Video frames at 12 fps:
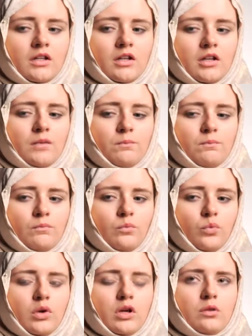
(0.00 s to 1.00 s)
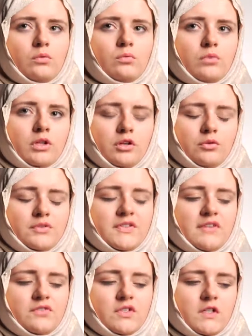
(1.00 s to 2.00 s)
Well, when I was
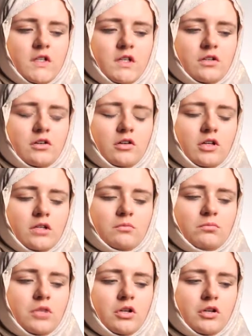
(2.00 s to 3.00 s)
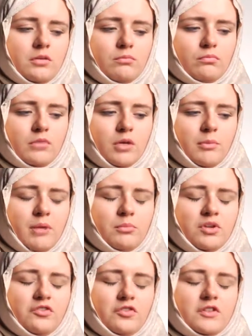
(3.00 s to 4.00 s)
17, I met
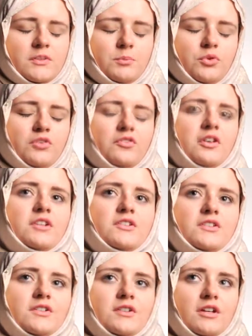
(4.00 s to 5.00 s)
my first boyfriend,